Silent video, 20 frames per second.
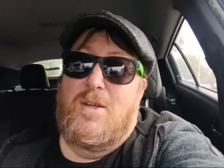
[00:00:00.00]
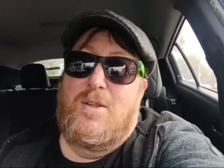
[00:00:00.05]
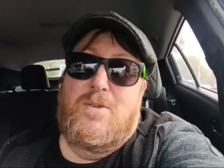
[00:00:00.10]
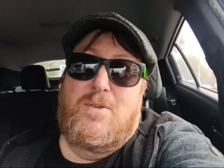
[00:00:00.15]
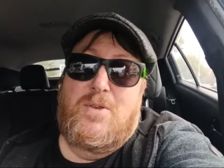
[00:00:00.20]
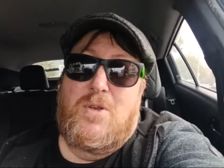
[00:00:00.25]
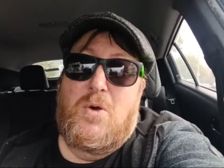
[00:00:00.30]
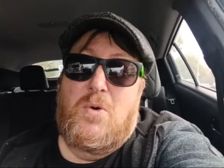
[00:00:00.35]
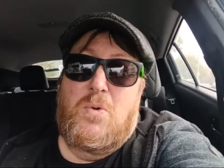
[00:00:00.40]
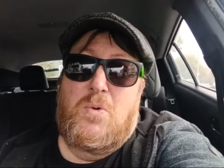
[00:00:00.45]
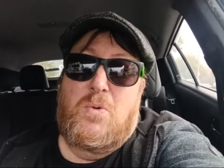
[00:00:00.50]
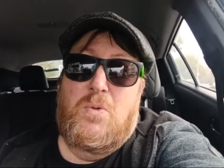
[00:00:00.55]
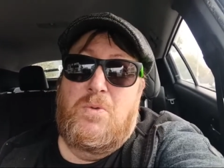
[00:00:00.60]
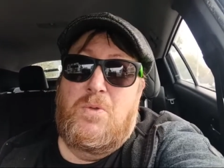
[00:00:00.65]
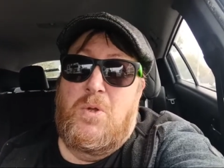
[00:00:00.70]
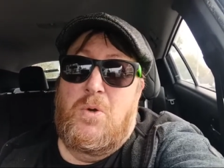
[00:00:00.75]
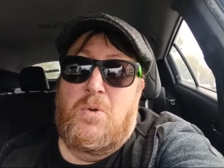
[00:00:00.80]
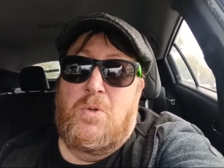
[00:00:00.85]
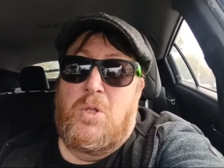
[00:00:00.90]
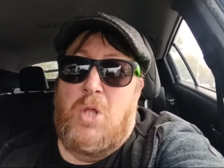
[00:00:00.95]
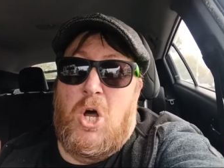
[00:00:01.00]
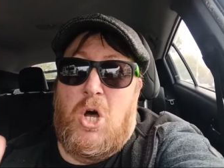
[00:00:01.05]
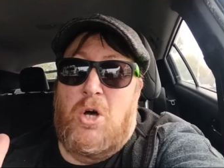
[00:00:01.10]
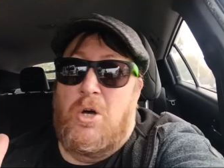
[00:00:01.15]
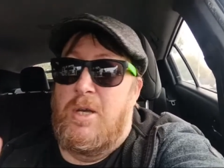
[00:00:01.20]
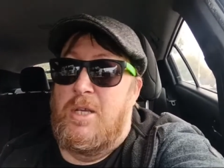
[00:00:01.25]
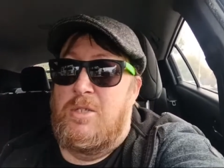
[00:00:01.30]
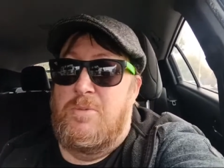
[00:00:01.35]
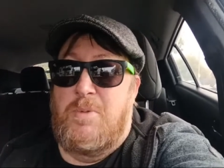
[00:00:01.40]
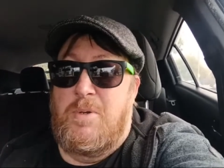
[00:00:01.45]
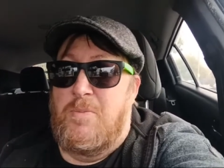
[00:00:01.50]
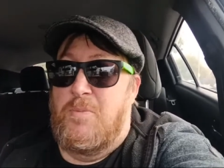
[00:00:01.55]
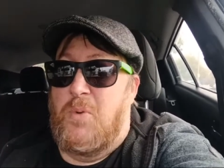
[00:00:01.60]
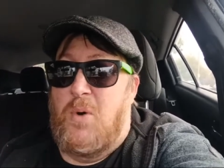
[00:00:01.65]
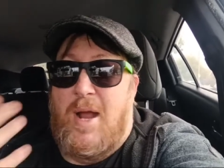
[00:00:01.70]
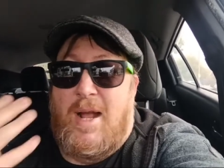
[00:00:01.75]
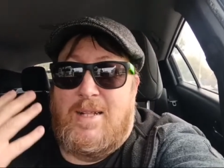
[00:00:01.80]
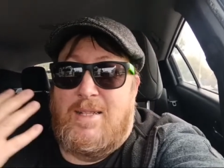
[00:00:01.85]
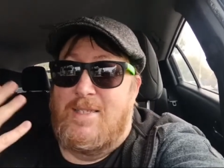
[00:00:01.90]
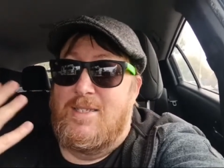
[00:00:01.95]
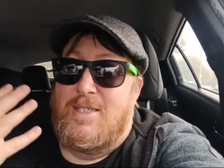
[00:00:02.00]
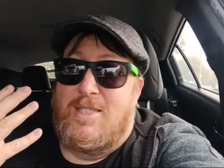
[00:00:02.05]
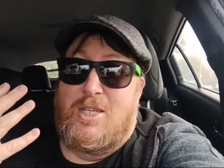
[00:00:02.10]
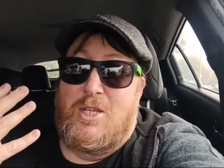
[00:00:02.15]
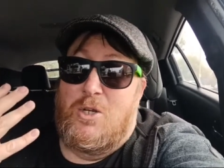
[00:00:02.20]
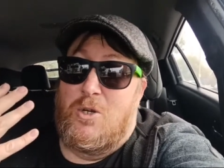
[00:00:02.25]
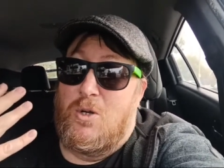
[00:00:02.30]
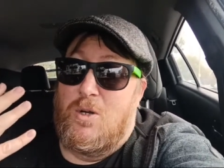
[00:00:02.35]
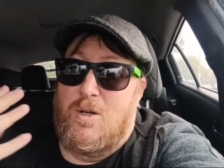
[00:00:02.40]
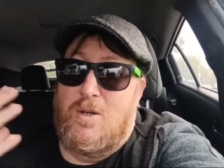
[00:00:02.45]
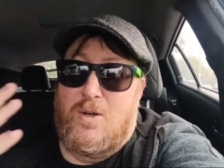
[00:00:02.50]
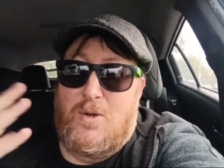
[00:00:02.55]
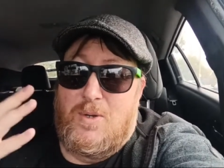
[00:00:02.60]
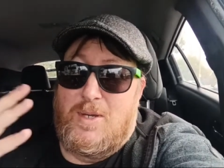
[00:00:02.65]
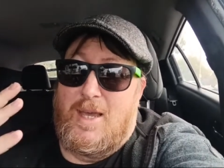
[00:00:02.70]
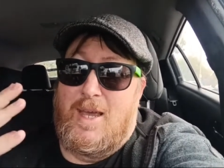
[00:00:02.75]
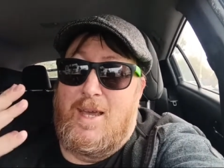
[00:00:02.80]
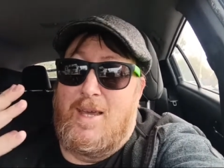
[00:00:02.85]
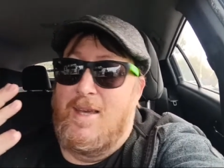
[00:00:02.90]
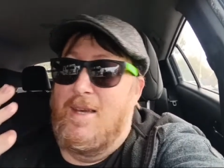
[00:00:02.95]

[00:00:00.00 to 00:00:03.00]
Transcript: no no law has been practiced here. Okay.